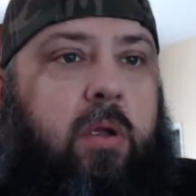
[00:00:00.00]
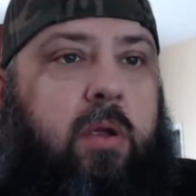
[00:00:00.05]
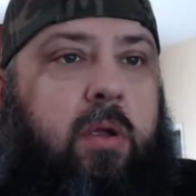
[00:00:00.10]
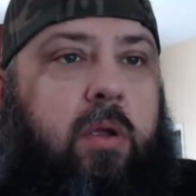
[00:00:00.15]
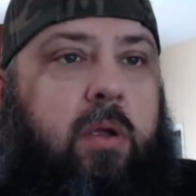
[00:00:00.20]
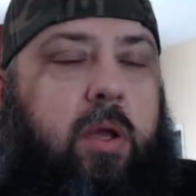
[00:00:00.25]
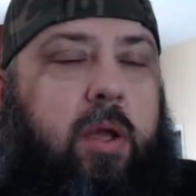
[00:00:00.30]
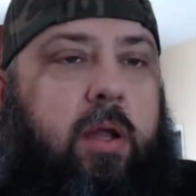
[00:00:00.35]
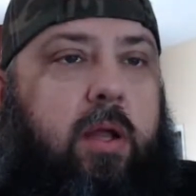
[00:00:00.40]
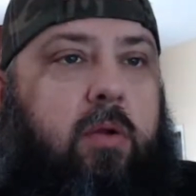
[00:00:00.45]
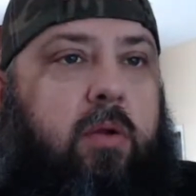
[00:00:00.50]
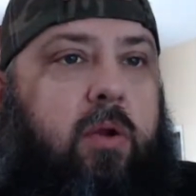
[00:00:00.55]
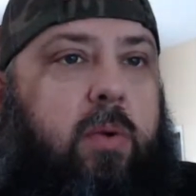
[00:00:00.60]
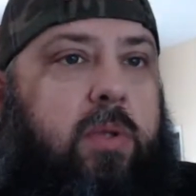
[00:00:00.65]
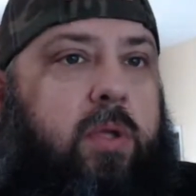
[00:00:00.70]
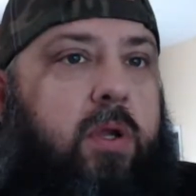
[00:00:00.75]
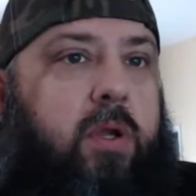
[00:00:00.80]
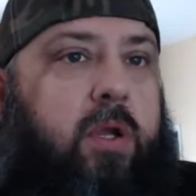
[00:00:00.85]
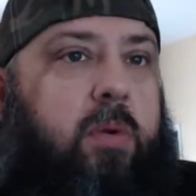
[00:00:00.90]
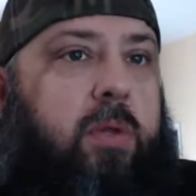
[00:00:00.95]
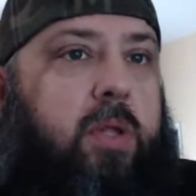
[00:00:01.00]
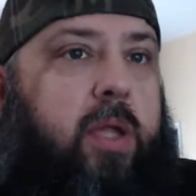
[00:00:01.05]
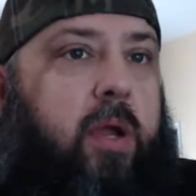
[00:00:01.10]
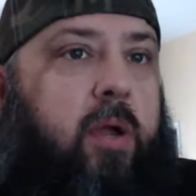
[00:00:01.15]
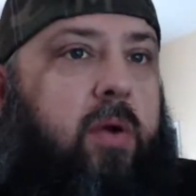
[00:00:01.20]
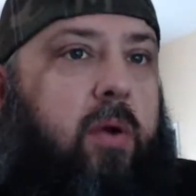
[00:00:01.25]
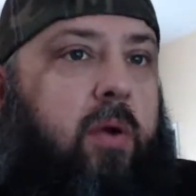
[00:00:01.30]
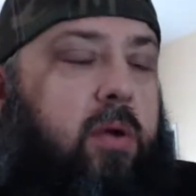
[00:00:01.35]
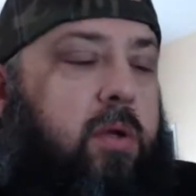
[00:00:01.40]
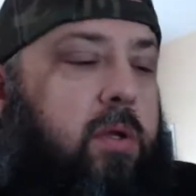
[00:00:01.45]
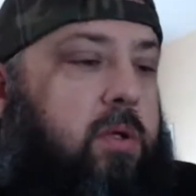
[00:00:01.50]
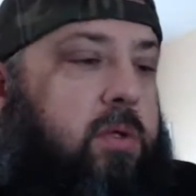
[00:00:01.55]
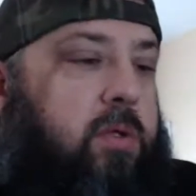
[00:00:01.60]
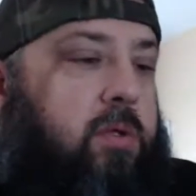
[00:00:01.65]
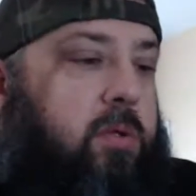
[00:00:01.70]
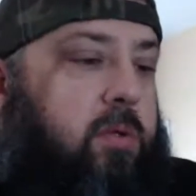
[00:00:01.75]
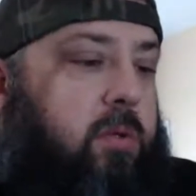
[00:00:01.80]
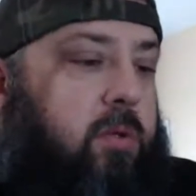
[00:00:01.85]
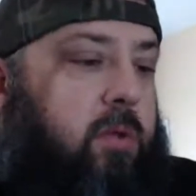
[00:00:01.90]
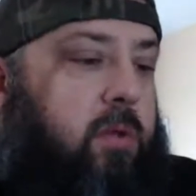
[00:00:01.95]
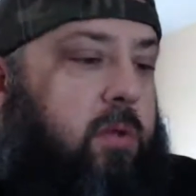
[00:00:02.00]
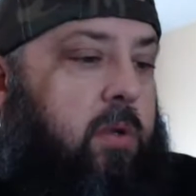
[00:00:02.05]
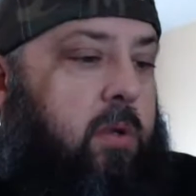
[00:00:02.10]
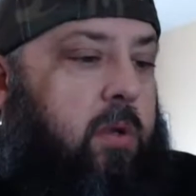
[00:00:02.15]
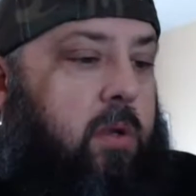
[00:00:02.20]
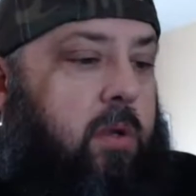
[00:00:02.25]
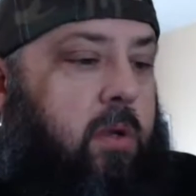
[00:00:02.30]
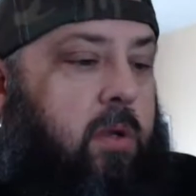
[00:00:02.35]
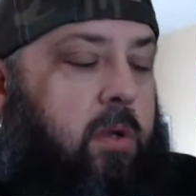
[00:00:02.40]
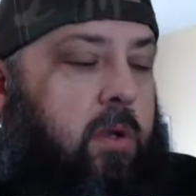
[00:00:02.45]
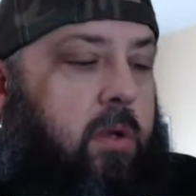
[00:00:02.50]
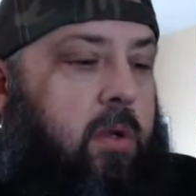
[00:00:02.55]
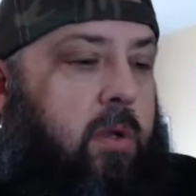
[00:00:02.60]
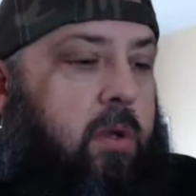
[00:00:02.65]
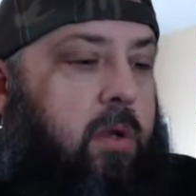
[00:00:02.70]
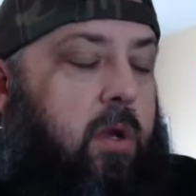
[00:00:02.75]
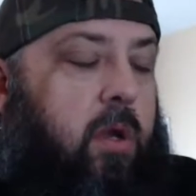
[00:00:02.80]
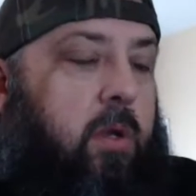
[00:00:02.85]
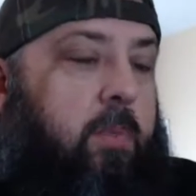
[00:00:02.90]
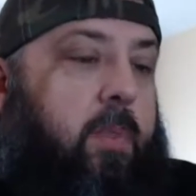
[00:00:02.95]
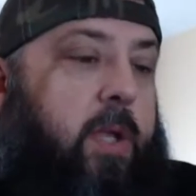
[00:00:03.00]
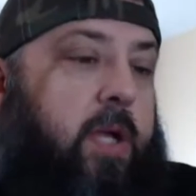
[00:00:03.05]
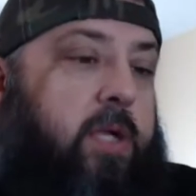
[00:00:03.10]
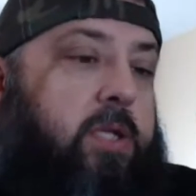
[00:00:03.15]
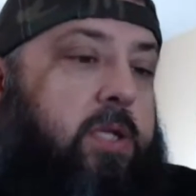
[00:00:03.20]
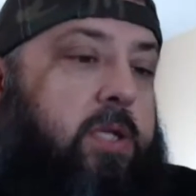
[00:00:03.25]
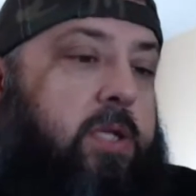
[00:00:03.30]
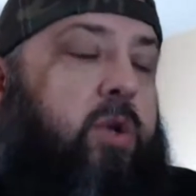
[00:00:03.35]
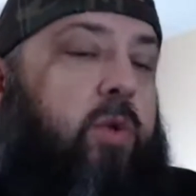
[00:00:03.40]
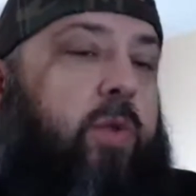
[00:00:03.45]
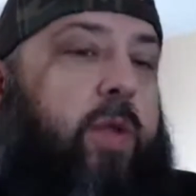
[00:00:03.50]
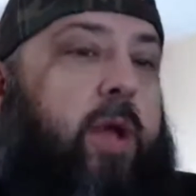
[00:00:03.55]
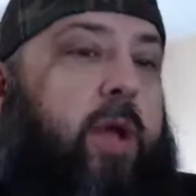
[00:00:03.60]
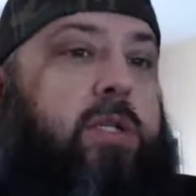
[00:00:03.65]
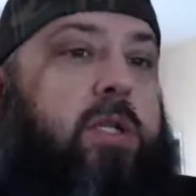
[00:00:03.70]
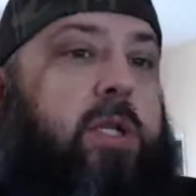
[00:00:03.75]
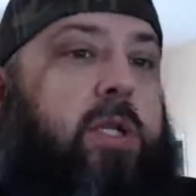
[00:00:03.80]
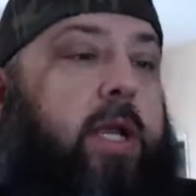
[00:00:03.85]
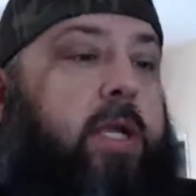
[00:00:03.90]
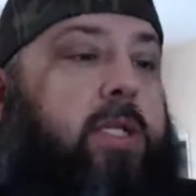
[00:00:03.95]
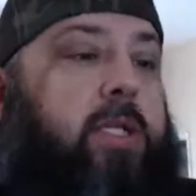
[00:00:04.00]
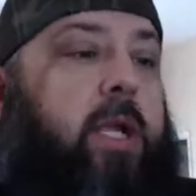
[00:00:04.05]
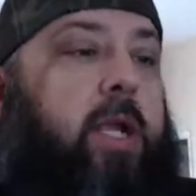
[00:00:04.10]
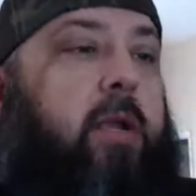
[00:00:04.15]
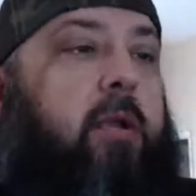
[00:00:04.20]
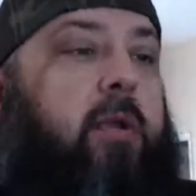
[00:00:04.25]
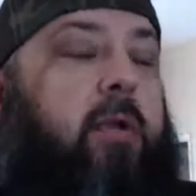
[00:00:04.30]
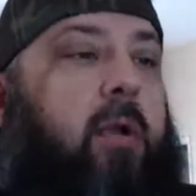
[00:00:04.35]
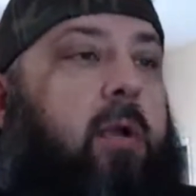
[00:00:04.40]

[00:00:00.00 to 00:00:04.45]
I don't know what the deal with that card is. Next is a 2019.